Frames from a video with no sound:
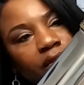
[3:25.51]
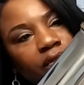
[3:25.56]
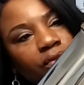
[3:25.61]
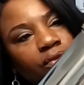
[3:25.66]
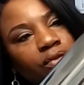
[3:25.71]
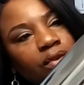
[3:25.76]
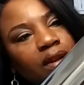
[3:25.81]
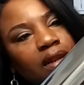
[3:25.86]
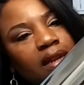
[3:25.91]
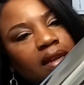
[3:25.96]

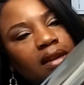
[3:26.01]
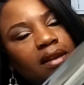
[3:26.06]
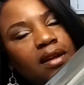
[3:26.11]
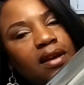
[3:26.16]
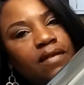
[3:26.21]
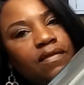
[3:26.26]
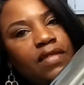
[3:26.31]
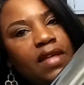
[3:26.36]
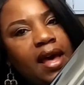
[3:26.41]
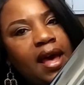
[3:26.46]
really
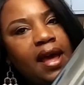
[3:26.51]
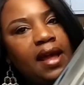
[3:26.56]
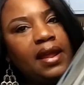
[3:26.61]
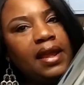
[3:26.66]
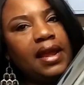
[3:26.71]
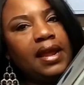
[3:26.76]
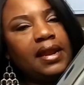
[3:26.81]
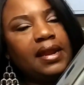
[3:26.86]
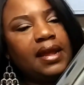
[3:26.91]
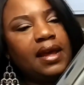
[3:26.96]
love
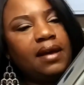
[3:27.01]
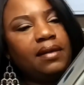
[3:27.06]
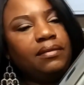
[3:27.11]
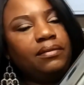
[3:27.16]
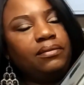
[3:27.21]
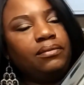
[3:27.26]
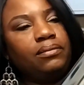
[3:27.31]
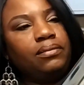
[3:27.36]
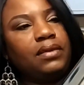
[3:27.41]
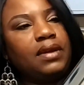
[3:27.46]
that, and I
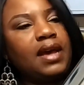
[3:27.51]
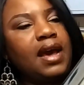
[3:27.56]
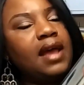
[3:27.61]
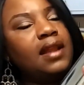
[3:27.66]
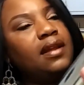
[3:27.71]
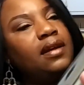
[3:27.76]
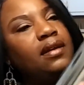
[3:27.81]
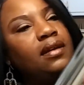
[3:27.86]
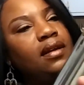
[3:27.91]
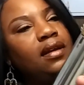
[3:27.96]

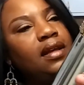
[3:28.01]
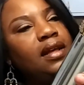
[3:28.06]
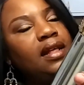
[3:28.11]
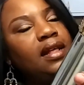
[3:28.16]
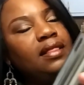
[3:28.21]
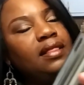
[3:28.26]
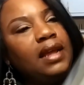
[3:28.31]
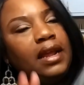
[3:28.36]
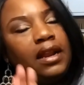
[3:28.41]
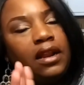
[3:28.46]
kind of
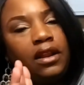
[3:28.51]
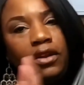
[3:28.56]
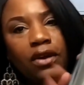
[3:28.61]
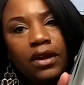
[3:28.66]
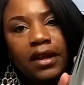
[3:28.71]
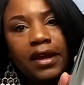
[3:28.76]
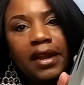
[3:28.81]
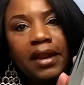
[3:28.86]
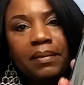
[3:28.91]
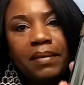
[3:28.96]
think it'll
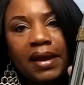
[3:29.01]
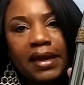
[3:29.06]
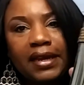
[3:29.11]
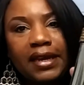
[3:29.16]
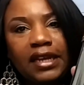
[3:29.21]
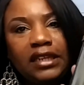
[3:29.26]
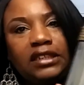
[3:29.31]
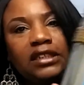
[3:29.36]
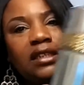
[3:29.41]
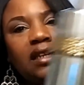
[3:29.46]
look good in my
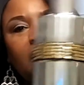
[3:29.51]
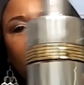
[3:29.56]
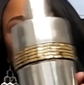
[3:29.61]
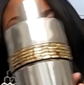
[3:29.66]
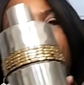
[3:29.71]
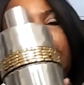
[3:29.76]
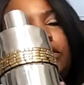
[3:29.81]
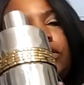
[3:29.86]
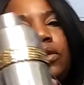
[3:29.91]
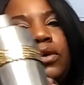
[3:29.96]
kitchen, and
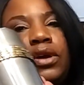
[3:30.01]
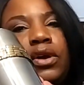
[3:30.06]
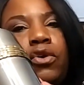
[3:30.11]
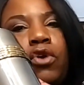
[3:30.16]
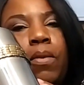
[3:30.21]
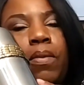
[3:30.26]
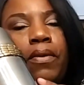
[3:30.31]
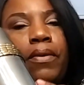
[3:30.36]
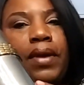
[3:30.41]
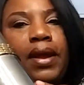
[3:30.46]
it'll also
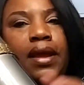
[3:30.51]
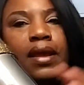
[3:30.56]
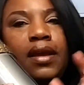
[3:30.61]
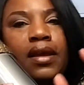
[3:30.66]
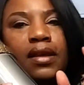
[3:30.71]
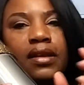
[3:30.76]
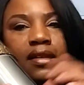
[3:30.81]
incorporate